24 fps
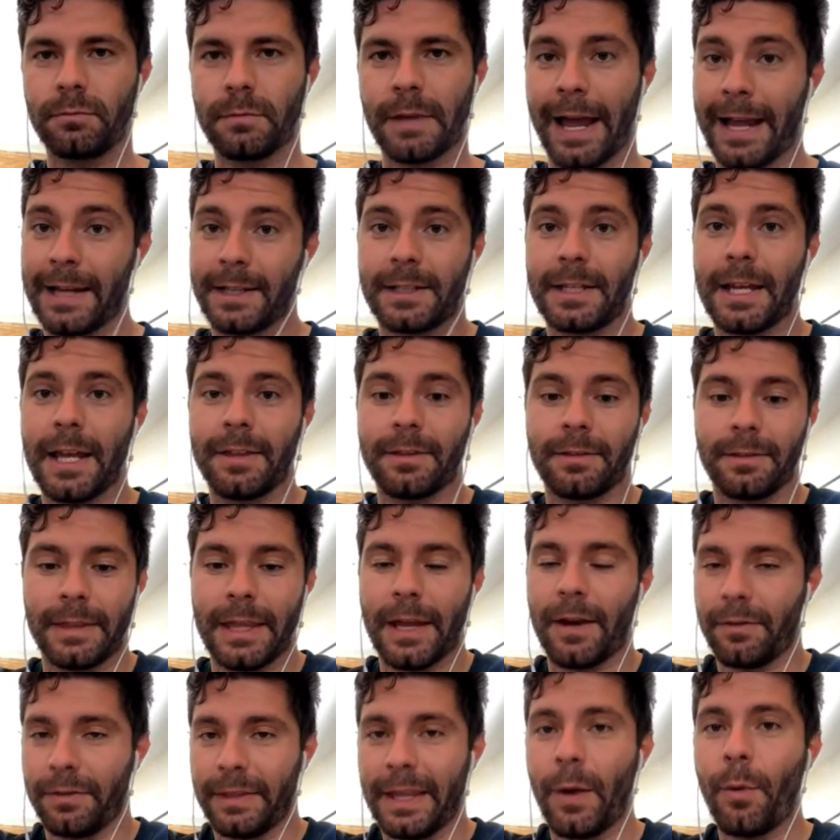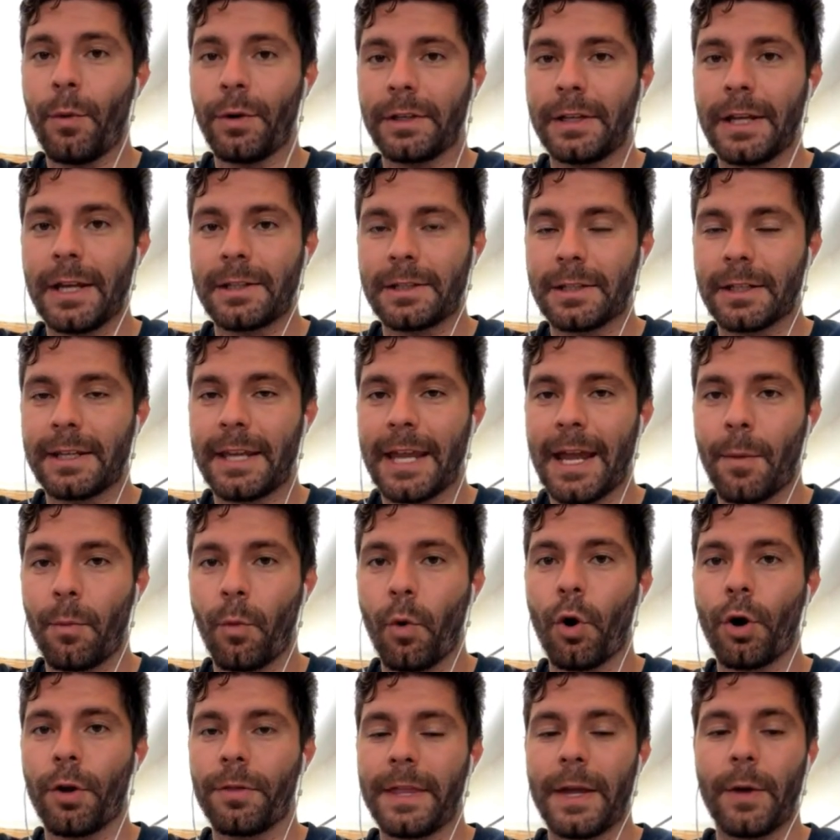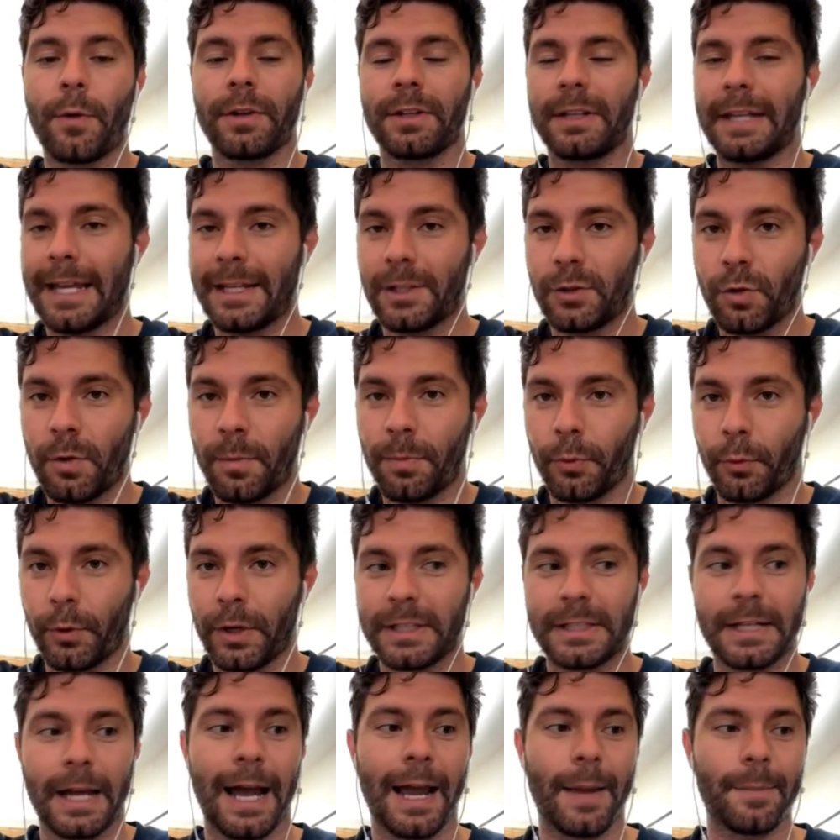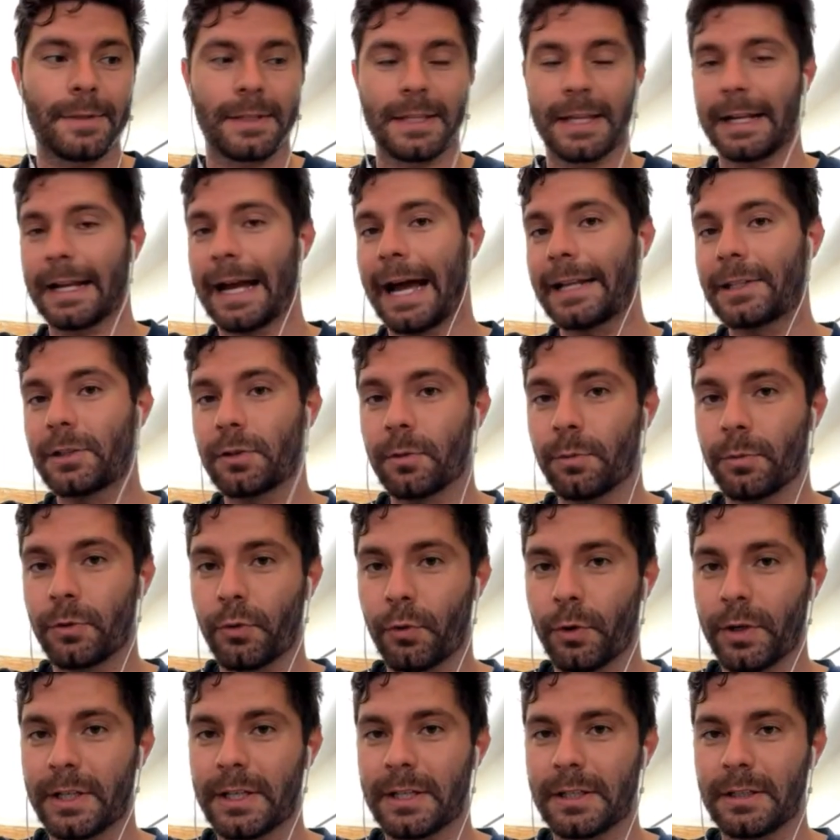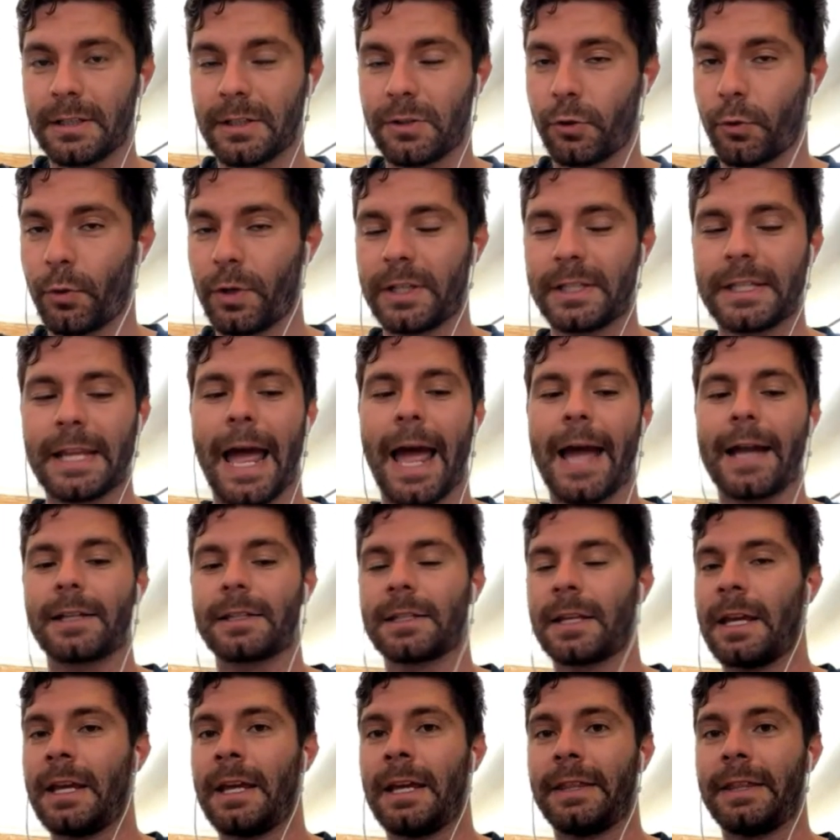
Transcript: I said, they would get to Cam Ward. They would get to him three times. They got to him three sacks.